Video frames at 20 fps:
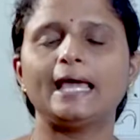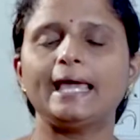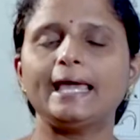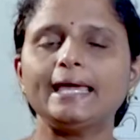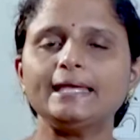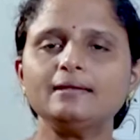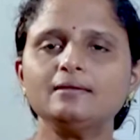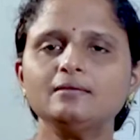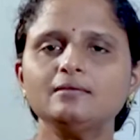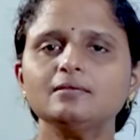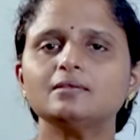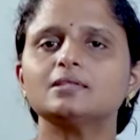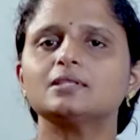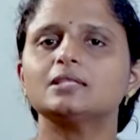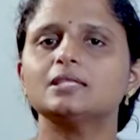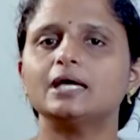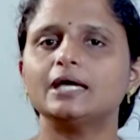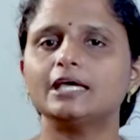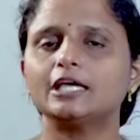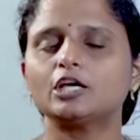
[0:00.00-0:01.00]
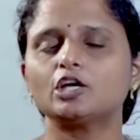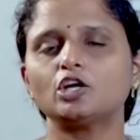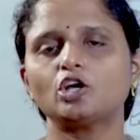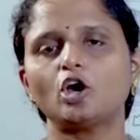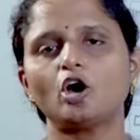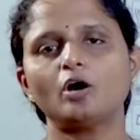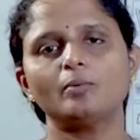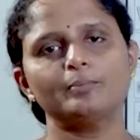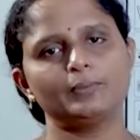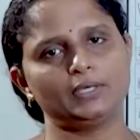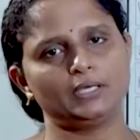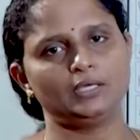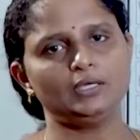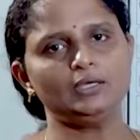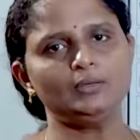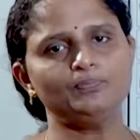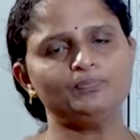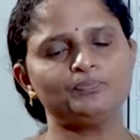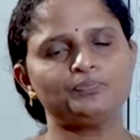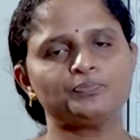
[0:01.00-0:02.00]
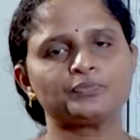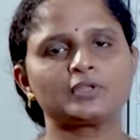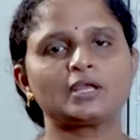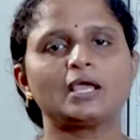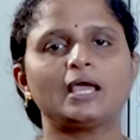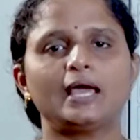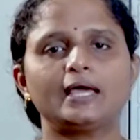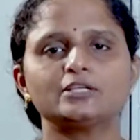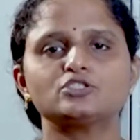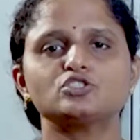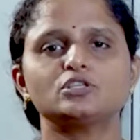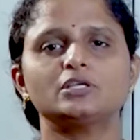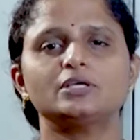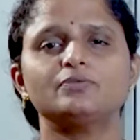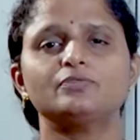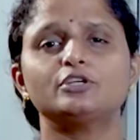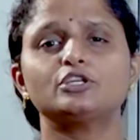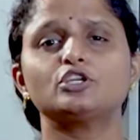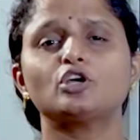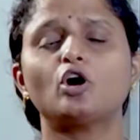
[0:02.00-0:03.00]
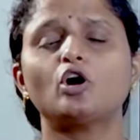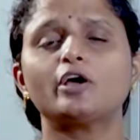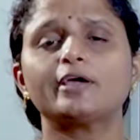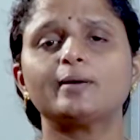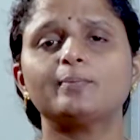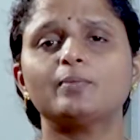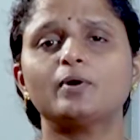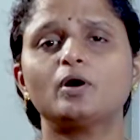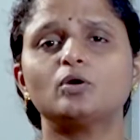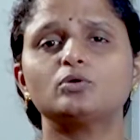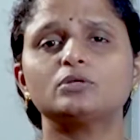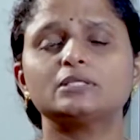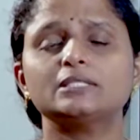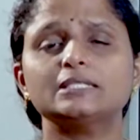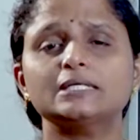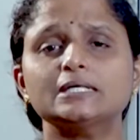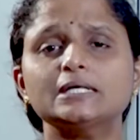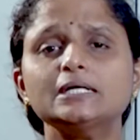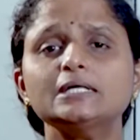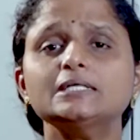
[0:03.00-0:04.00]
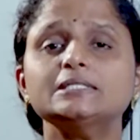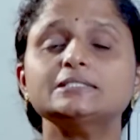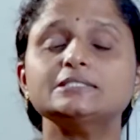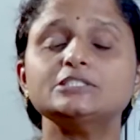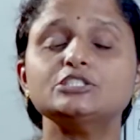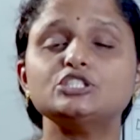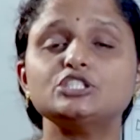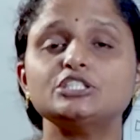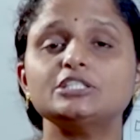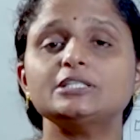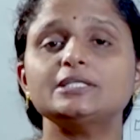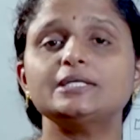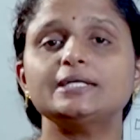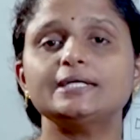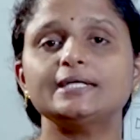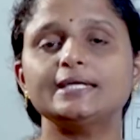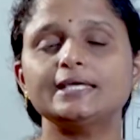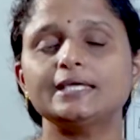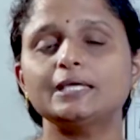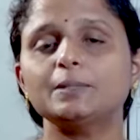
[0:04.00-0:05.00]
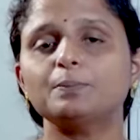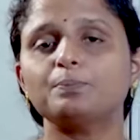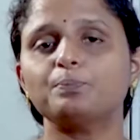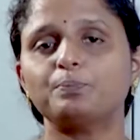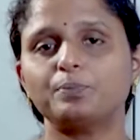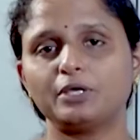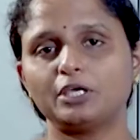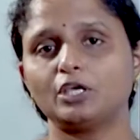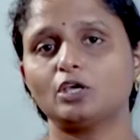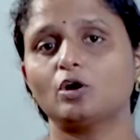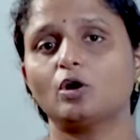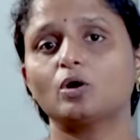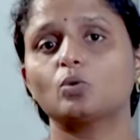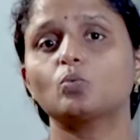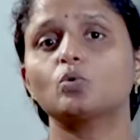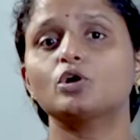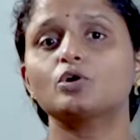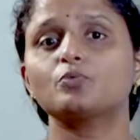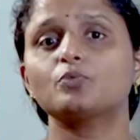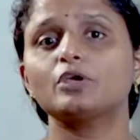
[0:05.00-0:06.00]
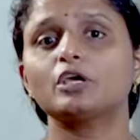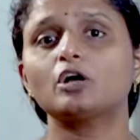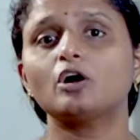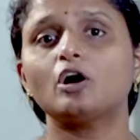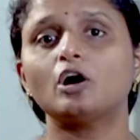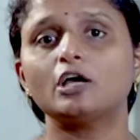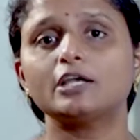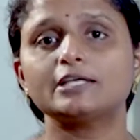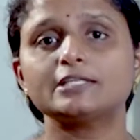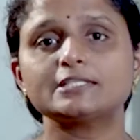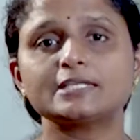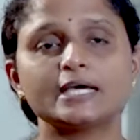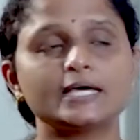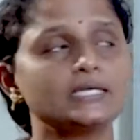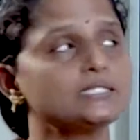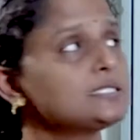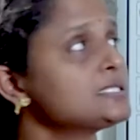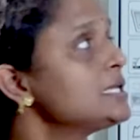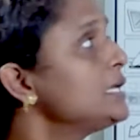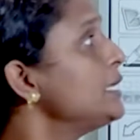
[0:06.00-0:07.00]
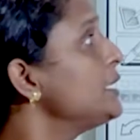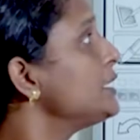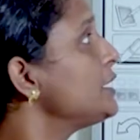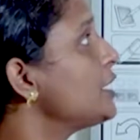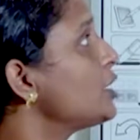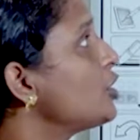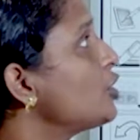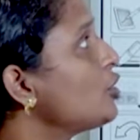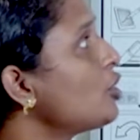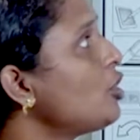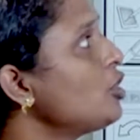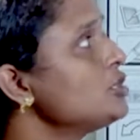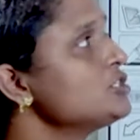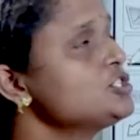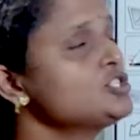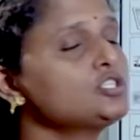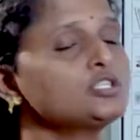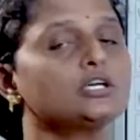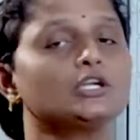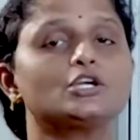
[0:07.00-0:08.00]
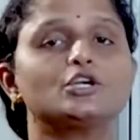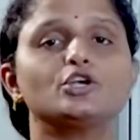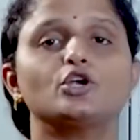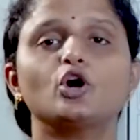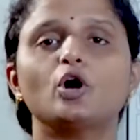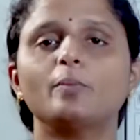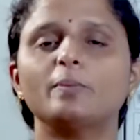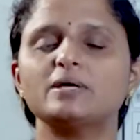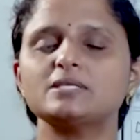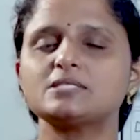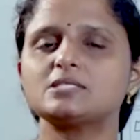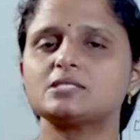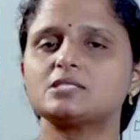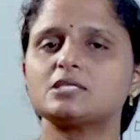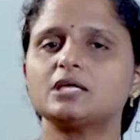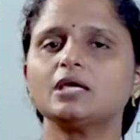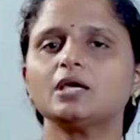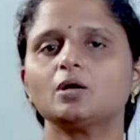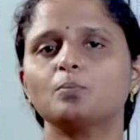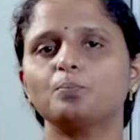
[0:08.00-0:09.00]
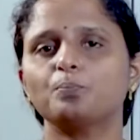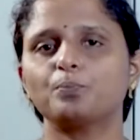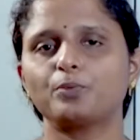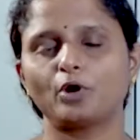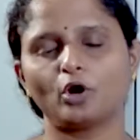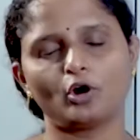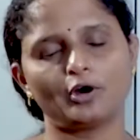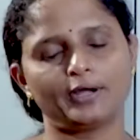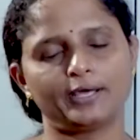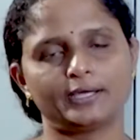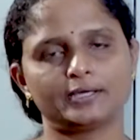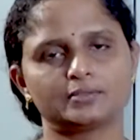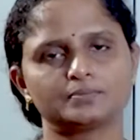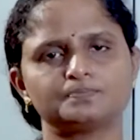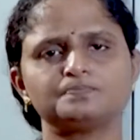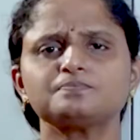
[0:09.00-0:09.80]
in the economy, actually we talk about the GDP, or what we call it as the gross domestic product.